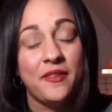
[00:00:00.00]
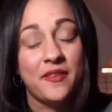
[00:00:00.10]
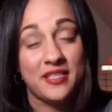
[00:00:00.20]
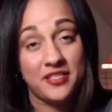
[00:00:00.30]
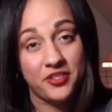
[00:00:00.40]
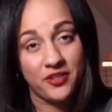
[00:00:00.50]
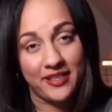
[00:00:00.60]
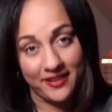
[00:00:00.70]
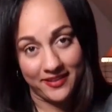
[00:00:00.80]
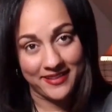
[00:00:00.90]
This is your
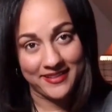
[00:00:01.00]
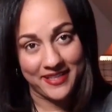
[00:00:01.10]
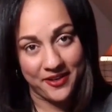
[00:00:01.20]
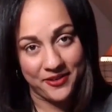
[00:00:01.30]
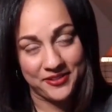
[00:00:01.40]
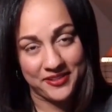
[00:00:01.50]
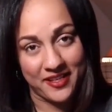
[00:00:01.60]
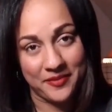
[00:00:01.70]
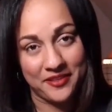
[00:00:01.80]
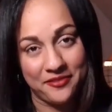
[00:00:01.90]
healing tarot
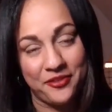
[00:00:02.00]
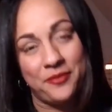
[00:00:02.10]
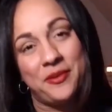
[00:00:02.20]
segment for the